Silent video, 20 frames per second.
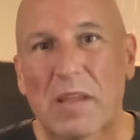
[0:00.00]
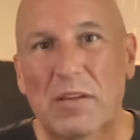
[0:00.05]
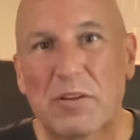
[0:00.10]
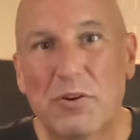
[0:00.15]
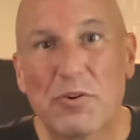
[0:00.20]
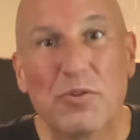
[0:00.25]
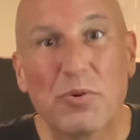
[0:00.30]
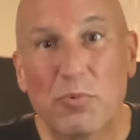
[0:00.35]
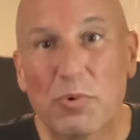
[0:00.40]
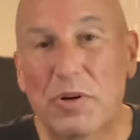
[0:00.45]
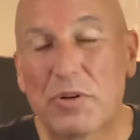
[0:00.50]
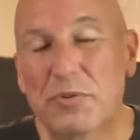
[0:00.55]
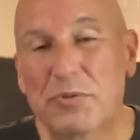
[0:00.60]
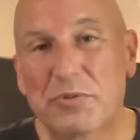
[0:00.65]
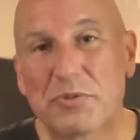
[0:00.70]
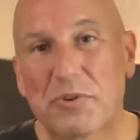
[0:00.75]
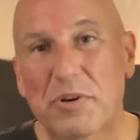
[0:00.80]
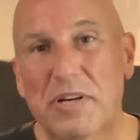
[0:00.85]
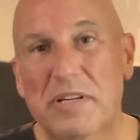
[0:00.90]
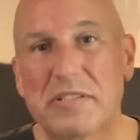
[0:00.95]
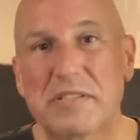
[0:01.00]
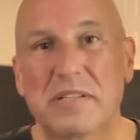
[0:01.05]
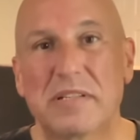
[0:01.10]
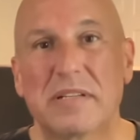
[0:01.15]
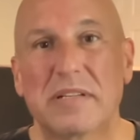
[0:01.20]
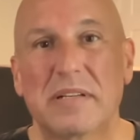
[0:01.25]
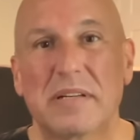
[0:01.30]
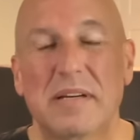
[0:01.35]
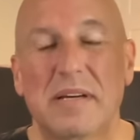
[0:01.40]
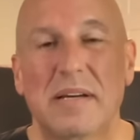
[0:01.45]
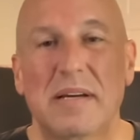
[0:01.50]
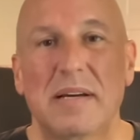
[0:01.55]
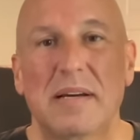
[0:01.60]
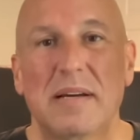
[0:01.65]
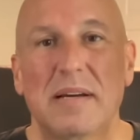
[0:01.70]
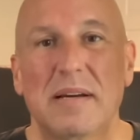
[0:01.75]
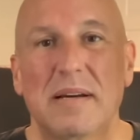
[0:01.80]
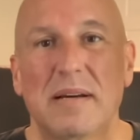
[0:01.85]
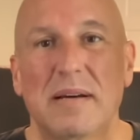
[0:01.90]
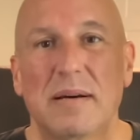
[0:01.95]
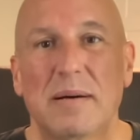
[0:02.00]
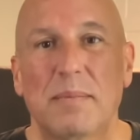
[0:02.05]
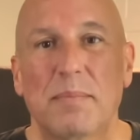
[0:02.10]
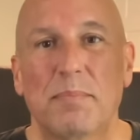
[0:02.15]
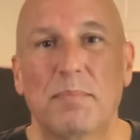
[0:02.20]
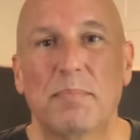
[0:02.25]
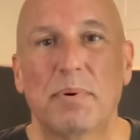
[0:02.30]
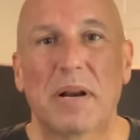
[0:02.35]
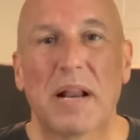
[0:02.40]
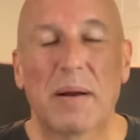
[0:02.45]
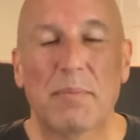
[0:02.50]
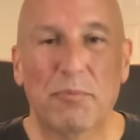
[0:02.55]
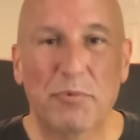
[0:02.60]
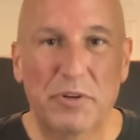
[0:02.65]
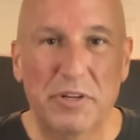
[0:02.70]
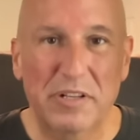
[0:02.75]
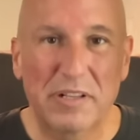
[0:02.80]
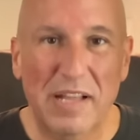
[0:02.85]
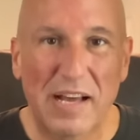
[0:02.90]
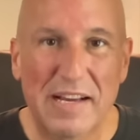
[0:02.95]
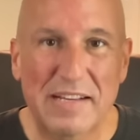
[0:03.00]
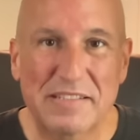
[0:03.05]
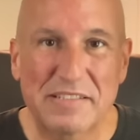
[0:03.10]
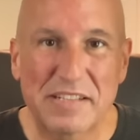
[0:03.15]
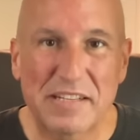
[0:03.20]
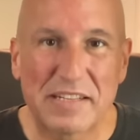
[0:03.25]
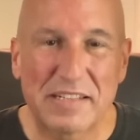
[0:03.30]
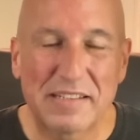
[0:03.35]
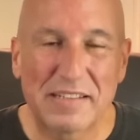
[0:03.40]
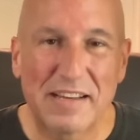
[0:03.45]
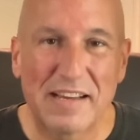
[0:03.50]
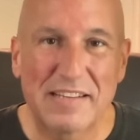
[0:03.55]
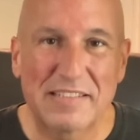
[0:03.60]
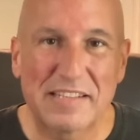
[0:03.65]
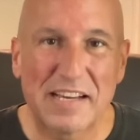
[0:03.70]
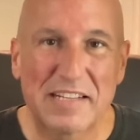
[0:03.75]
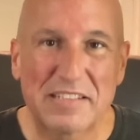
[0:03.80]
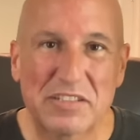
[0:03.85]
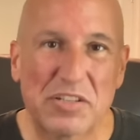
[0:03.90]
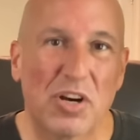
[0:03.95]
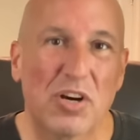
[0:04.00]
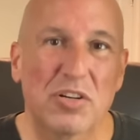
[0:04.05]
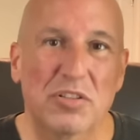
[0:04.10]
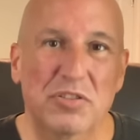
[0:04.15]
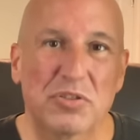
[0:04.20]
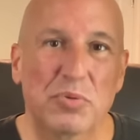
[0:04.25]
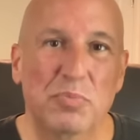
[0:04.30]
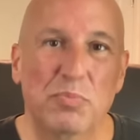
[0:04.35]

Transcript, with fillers: You're the one who's crazy. But I'm realizing as I talk to